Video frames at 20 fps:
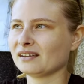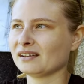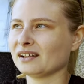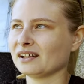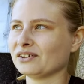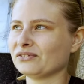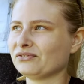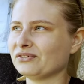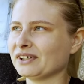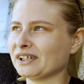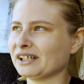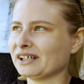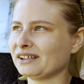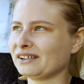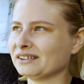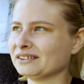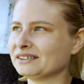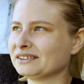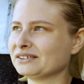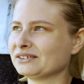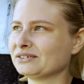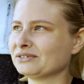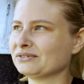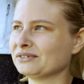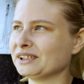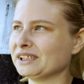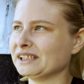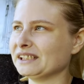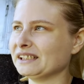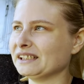I felt
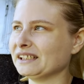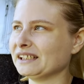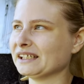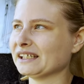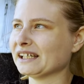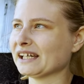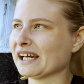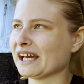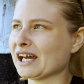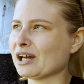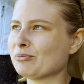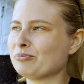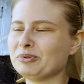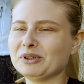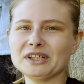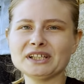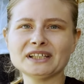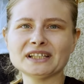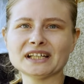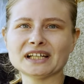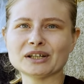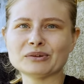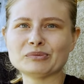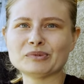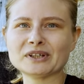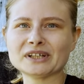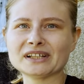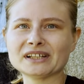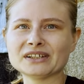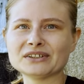really happy. I
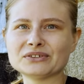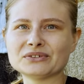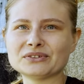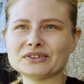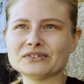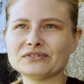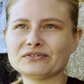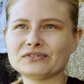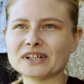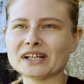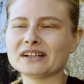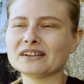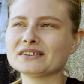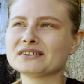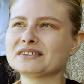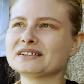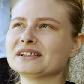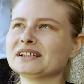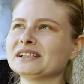felt